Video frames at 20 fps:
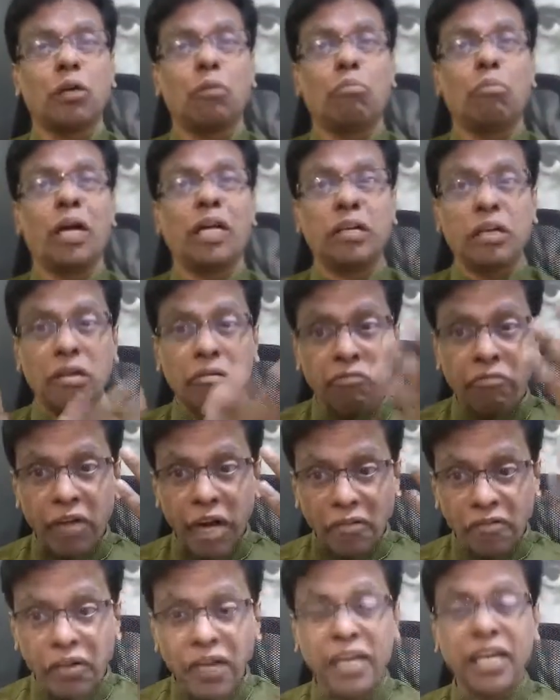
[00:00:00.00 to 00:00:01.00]
But
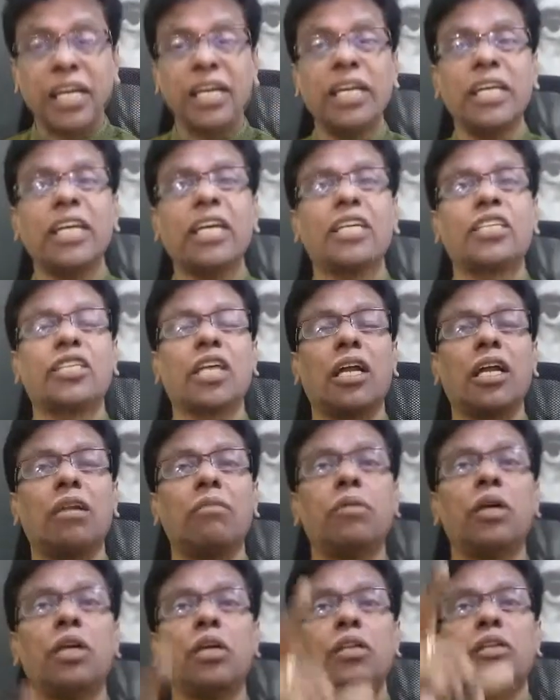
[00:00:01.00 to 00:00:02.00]
awakening itself,
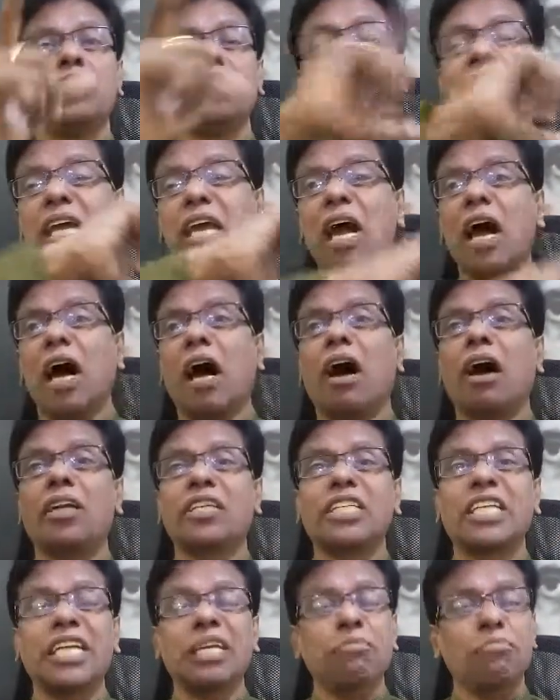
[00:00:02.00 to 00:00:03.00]
they are
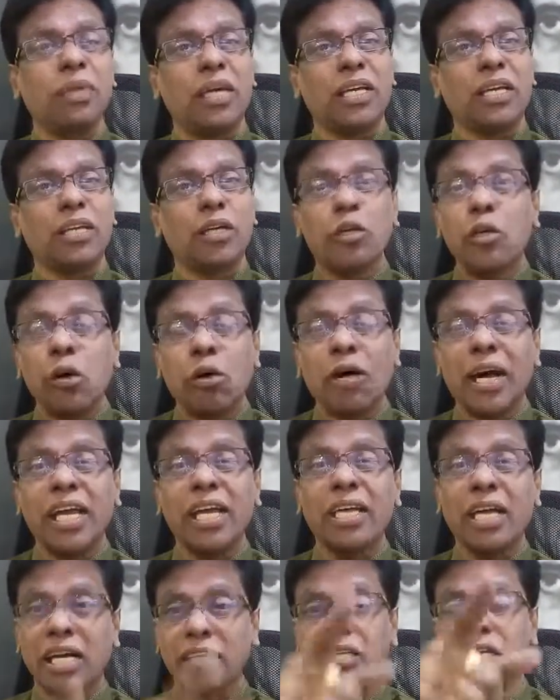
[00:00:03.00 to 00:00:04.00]
sleeping. You know
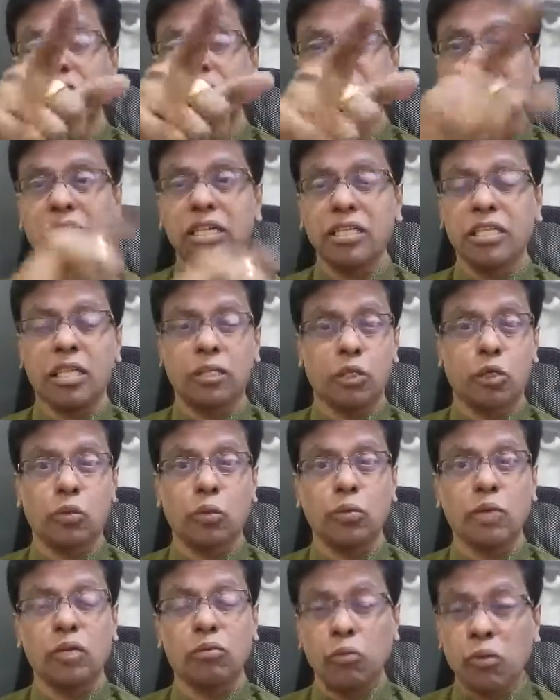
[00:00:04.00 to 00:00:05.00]
why? As I said, the
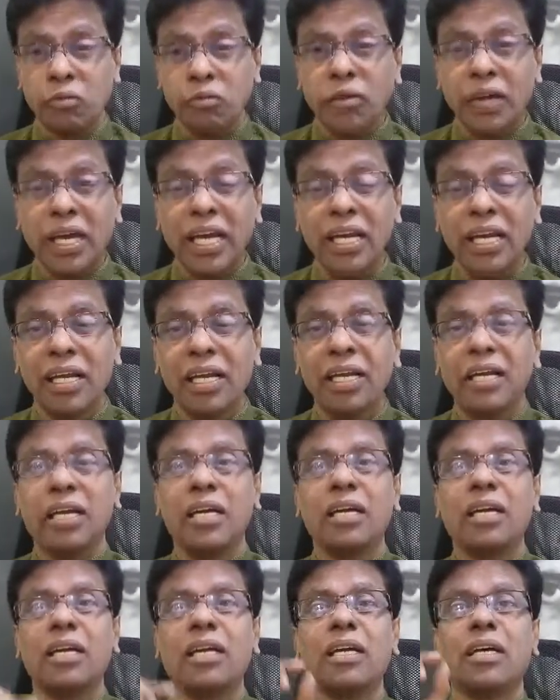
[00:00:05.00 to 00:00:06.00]
student who failed
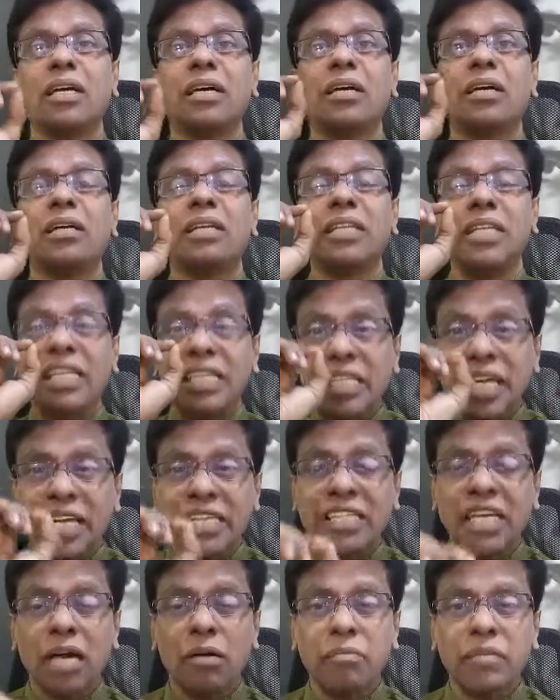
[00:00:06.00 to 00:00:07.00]
in the
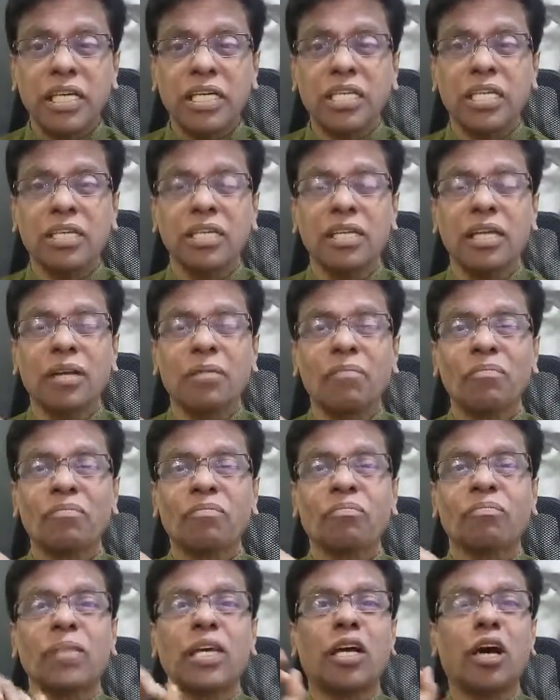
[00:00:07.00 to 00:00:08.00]
examination,
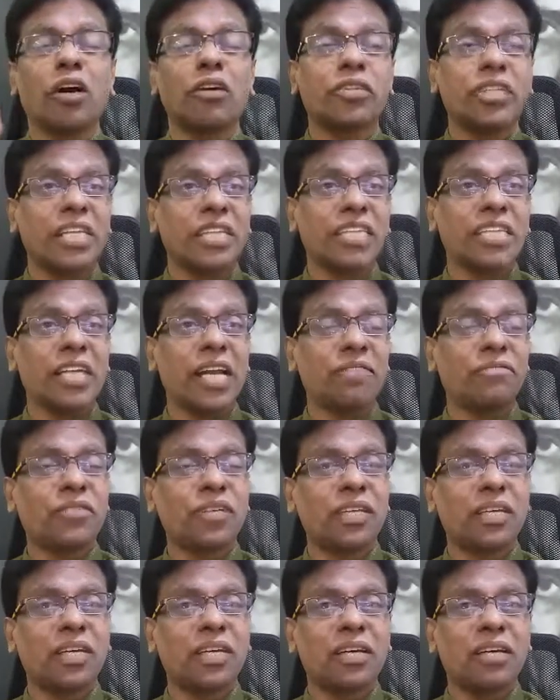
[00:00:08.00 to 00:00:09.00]
because he
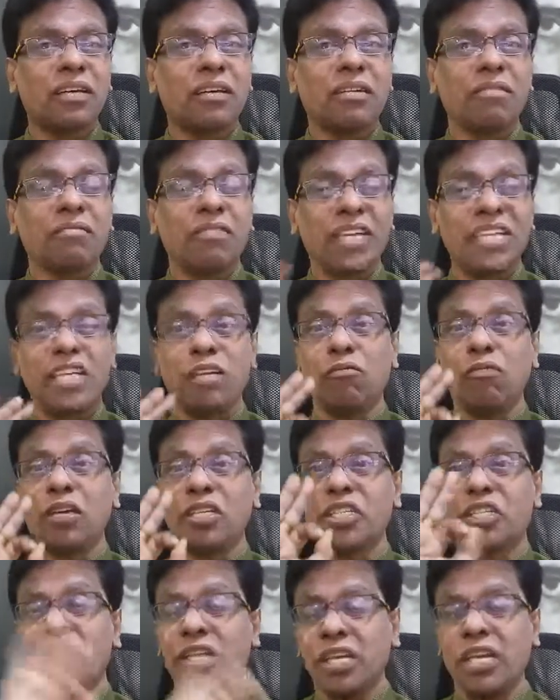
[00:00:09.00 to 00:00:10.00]
slept when he
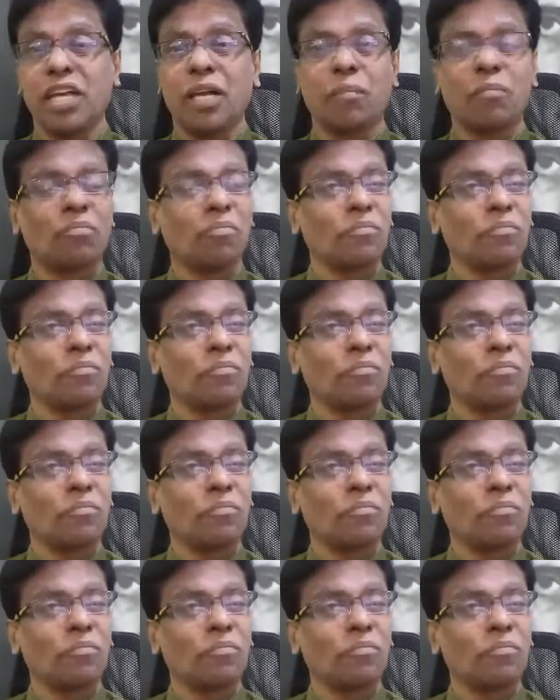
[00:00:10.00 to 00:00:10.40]
was studying.